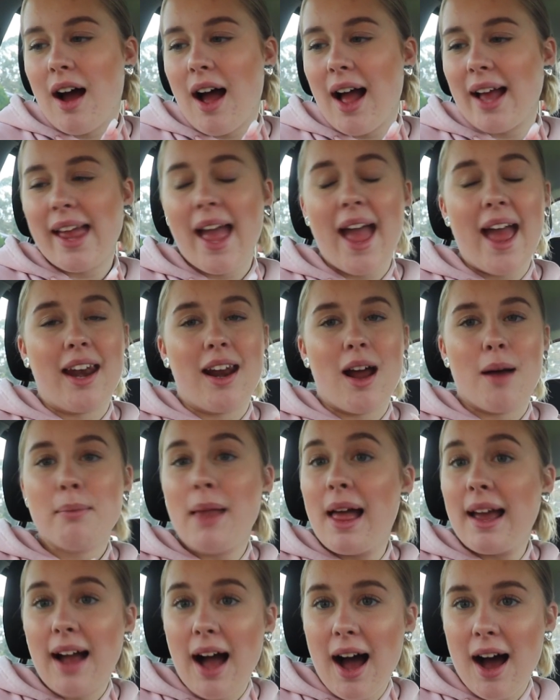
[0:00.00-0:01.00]
I can. I'm
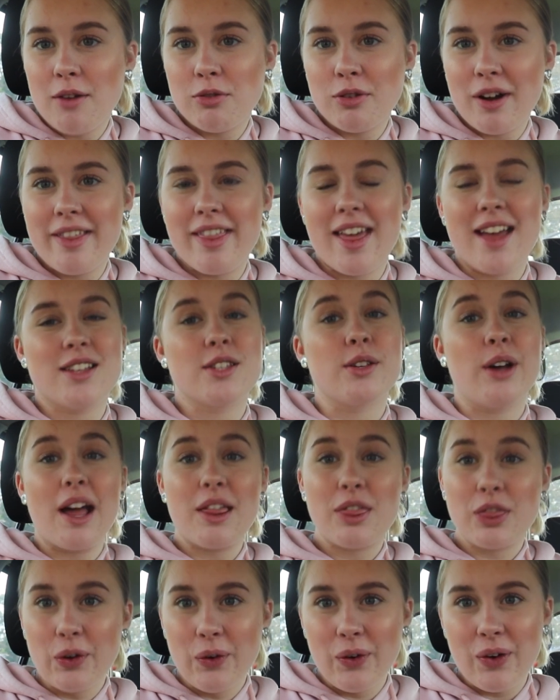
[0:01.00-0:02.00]
like halfway there. So I
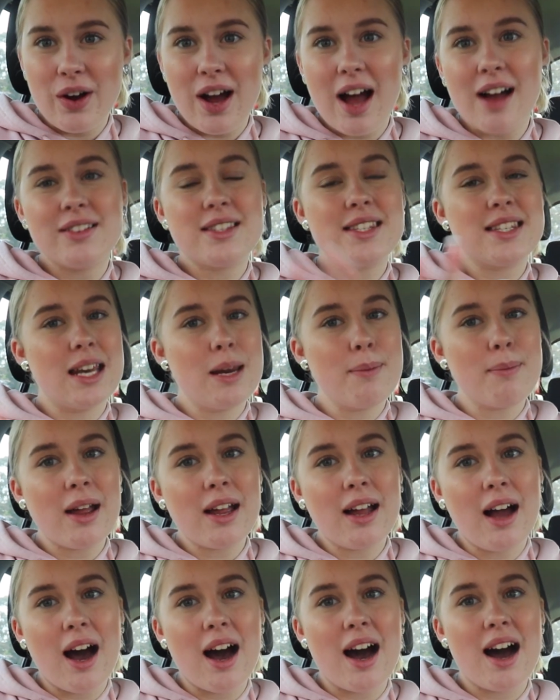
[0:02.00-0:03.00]
thought I'd sit in
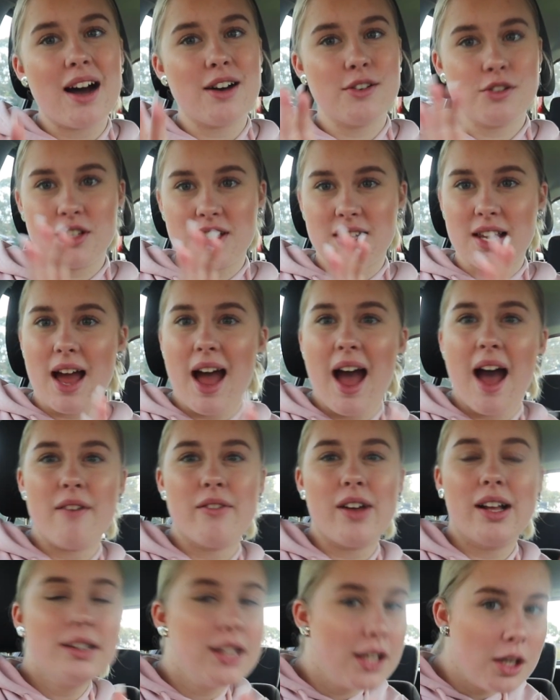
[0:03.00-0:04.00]
my car, I'll just
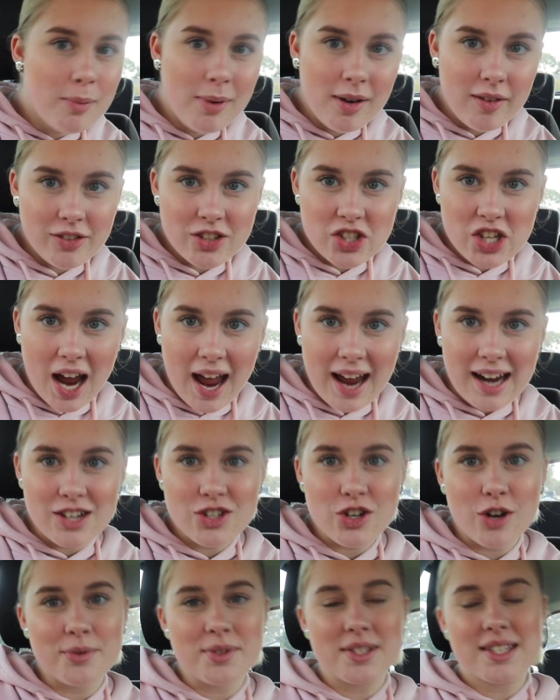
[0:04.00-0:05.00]
have a little bit of a
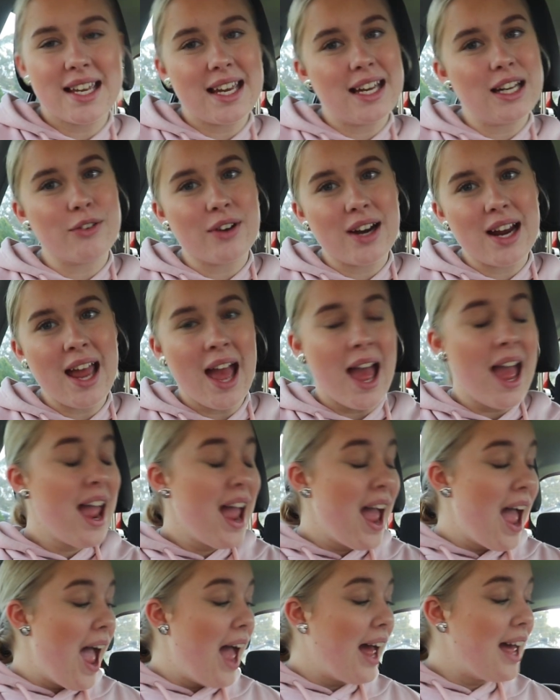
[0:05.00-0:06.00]
change of scenery
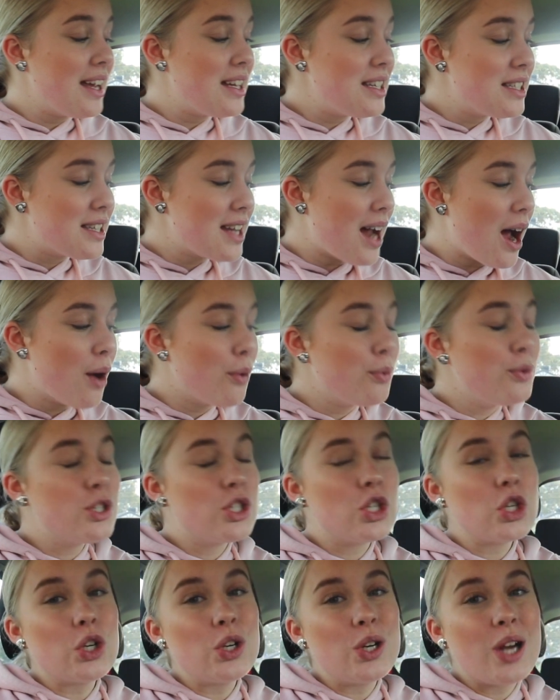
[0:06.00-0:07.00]
and I will
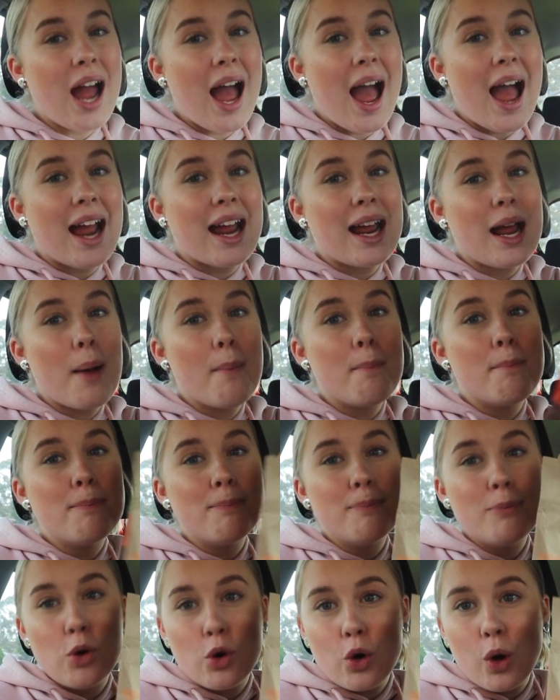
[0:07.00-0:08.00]
do a
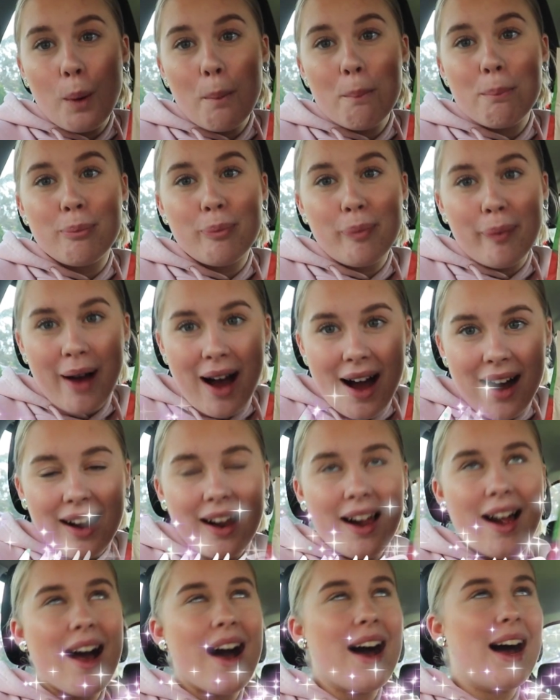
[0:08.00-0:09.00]

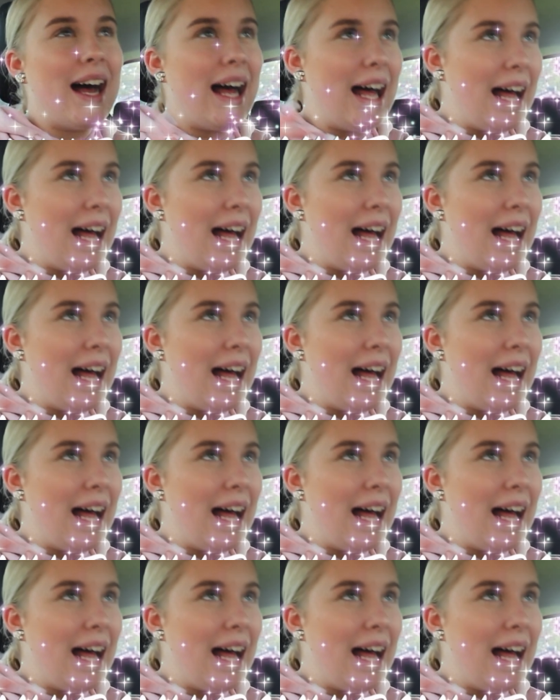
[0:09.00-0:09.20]
mukbang.